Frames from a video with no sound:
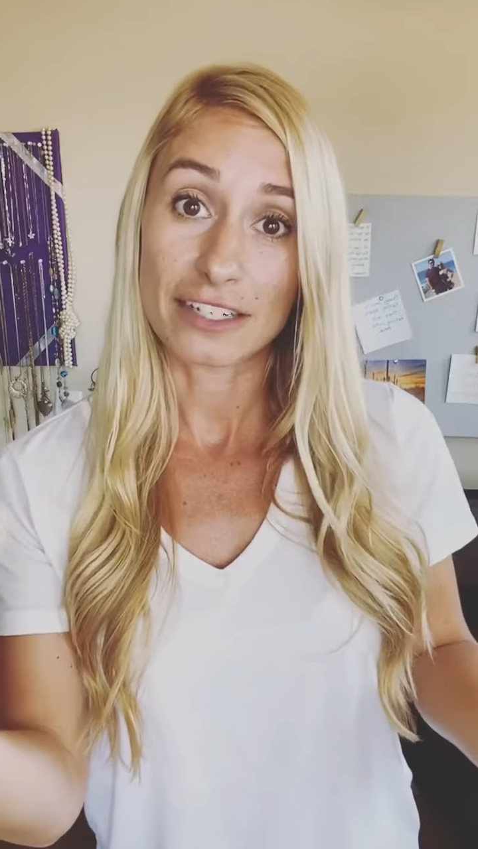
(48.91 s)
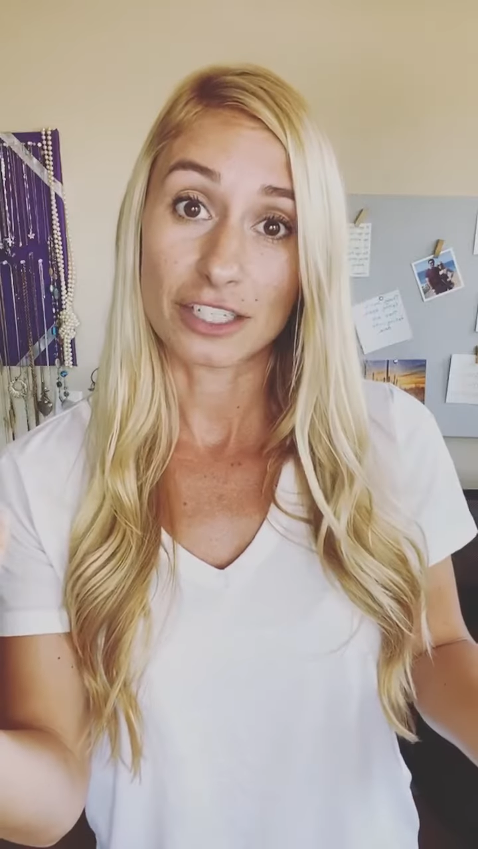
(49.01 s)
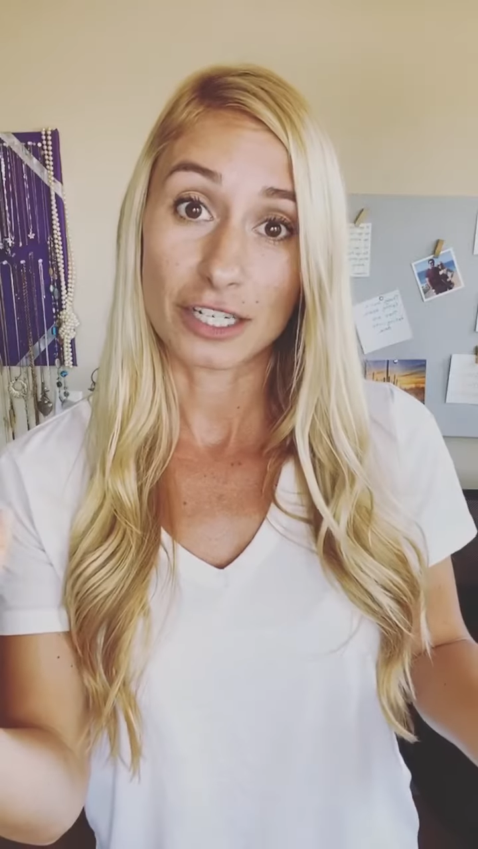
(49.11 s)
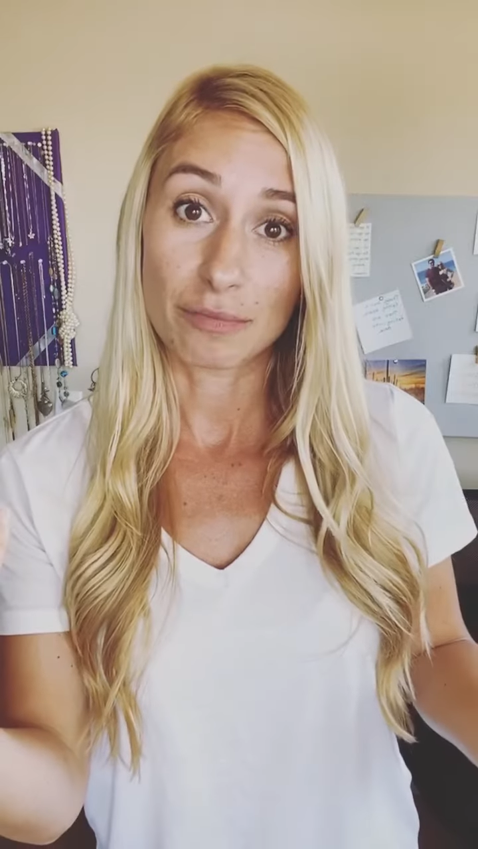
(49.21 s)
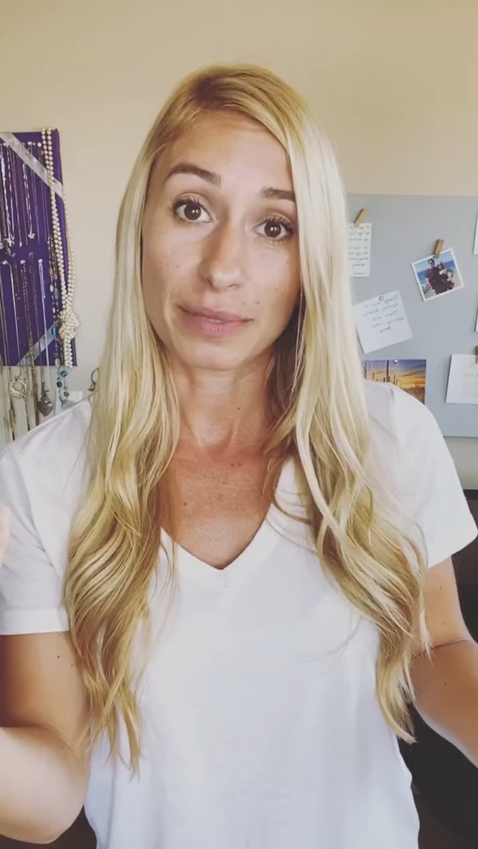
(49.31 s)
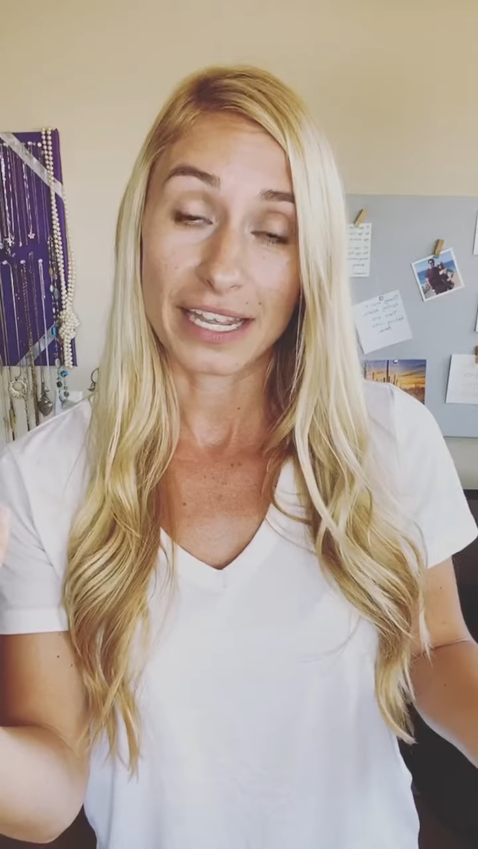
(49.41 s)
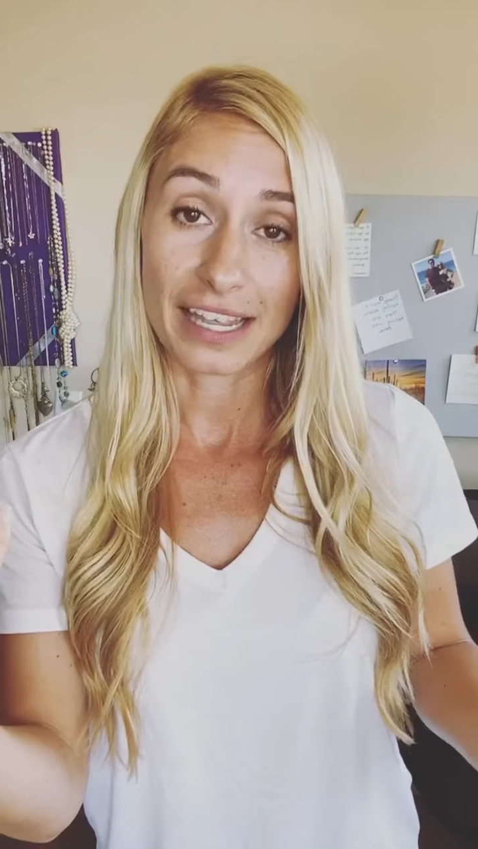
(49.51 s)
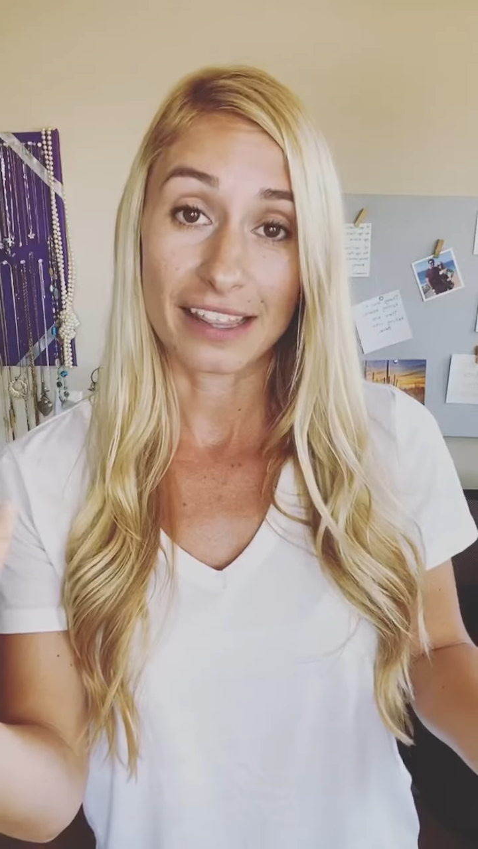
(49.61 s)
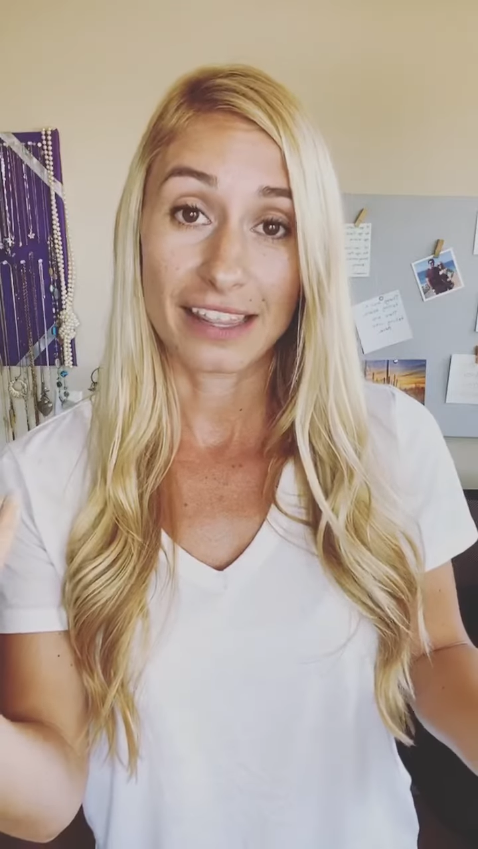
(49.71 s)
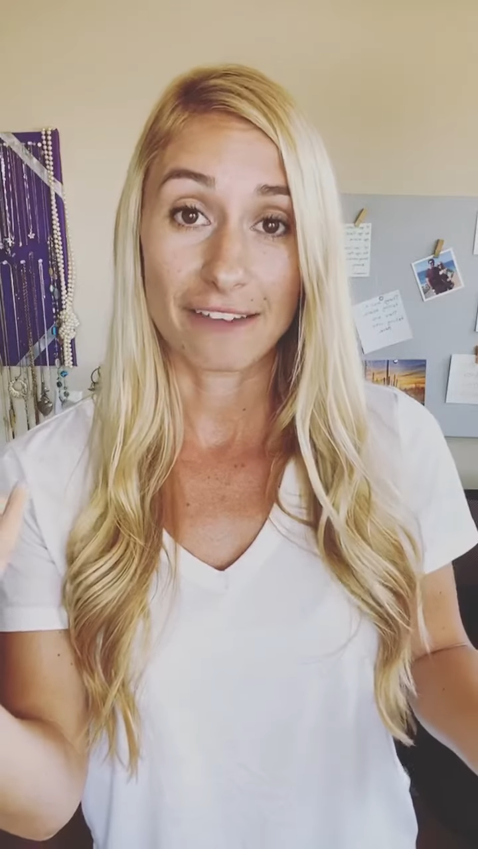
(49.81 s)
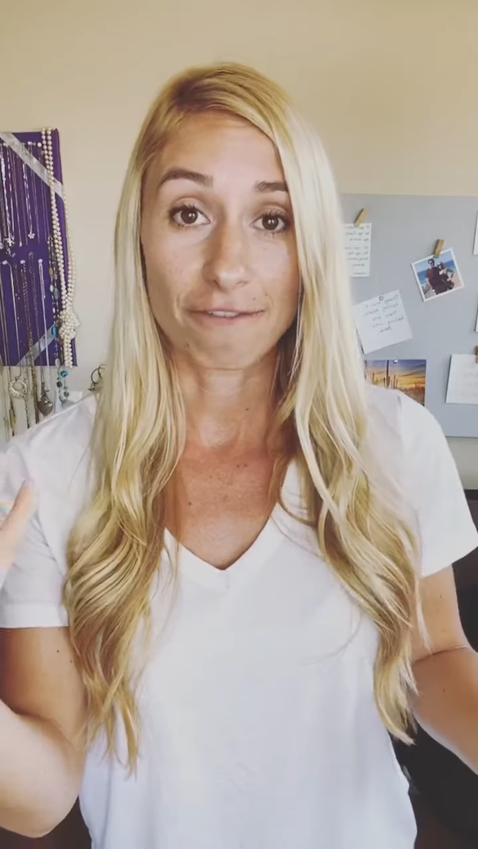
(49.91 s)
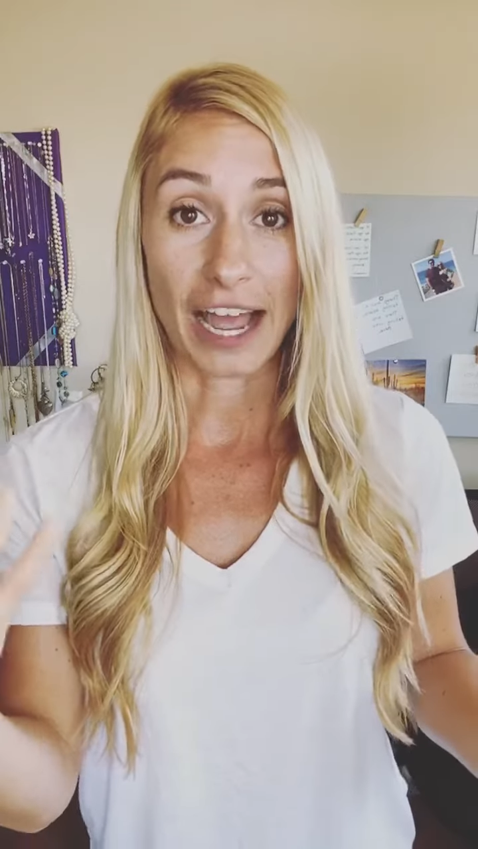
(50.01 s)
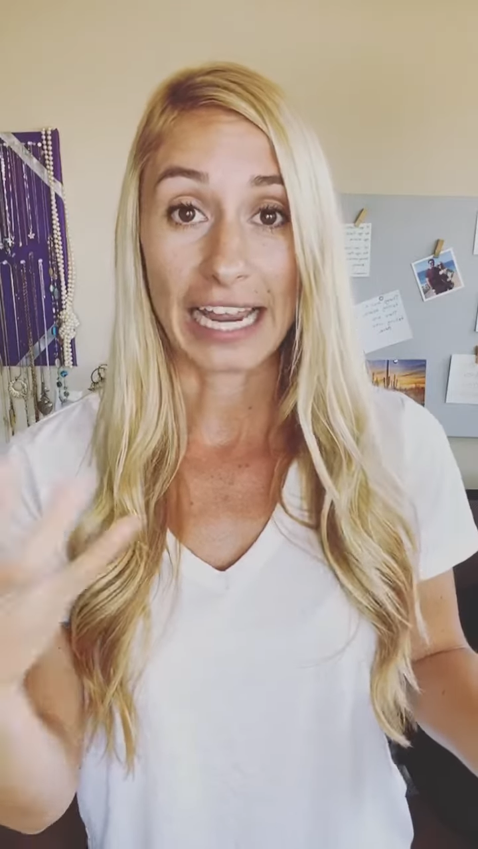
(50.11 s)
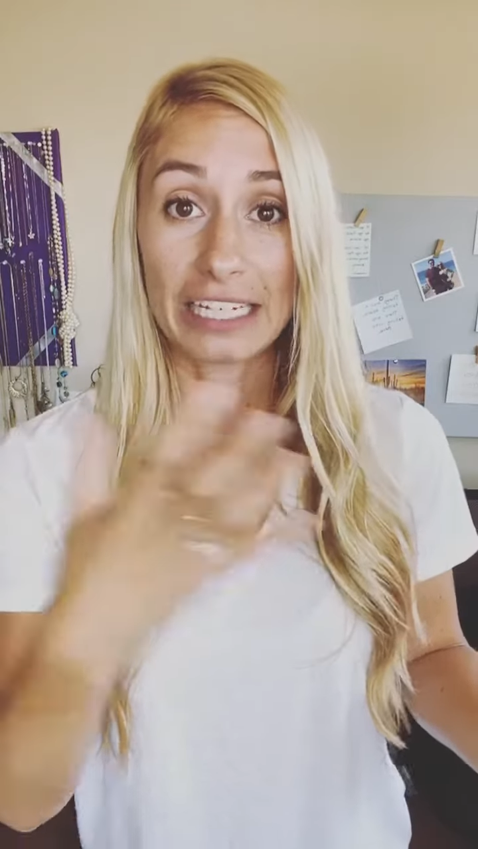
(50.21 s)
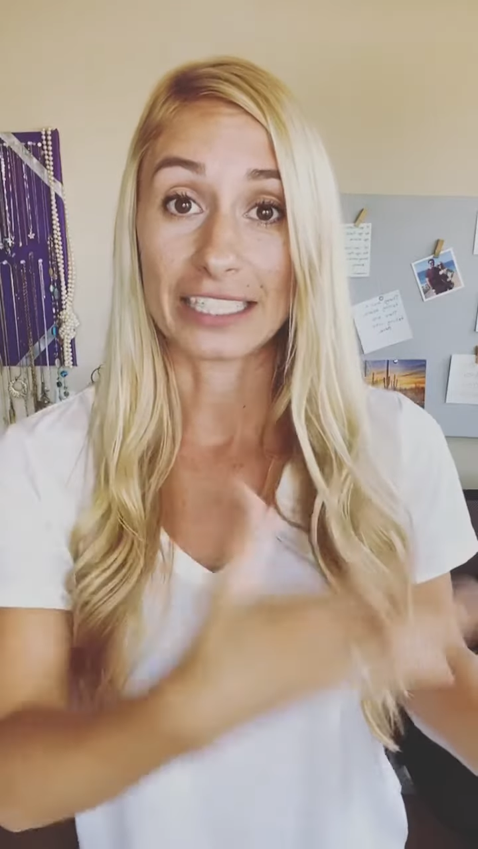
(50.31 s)
it could be the
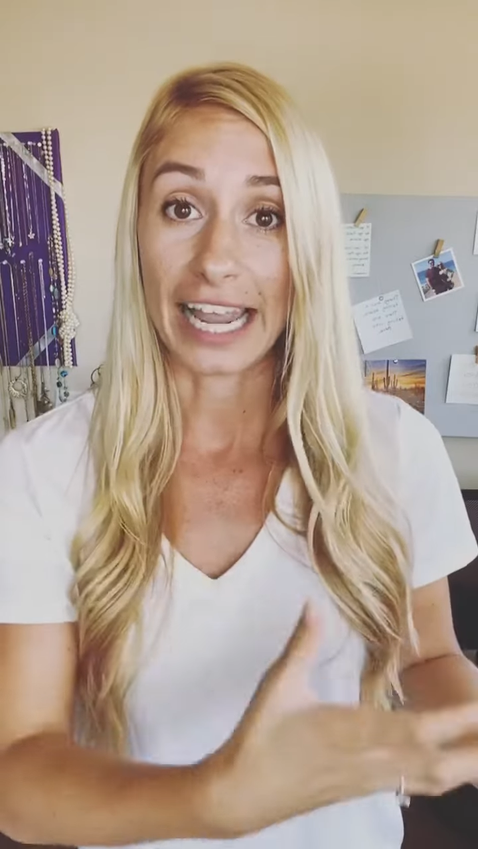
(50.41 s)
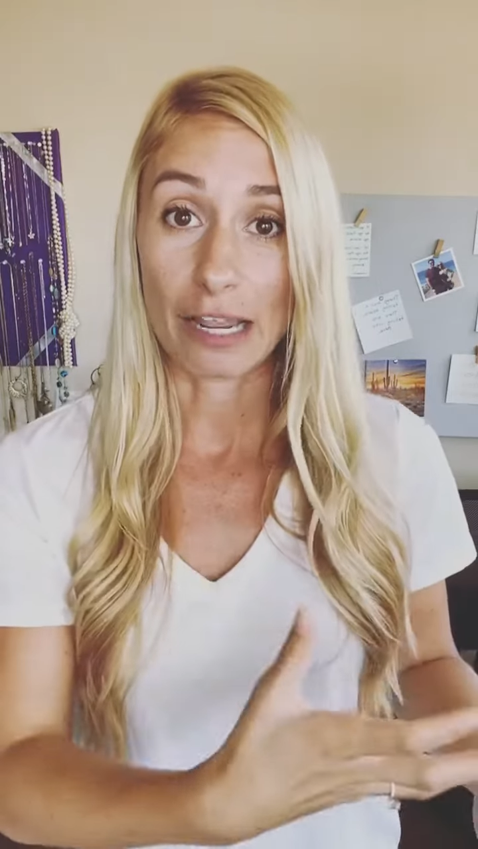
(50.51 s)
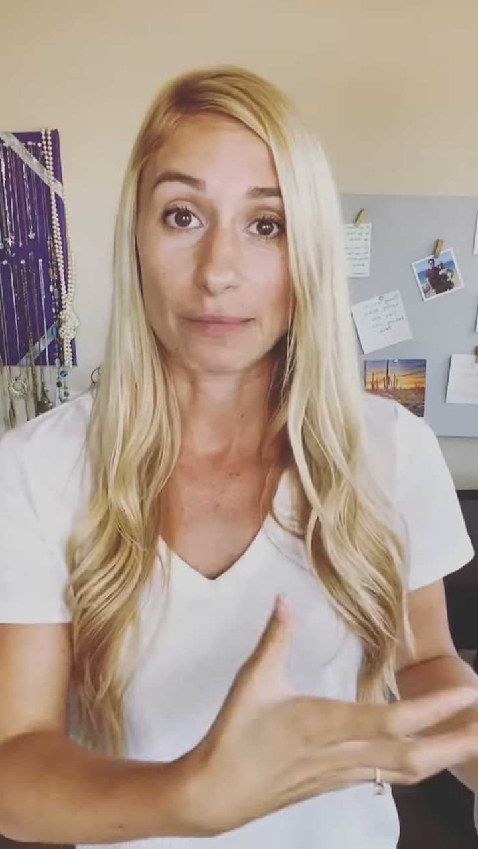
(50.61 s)
file name.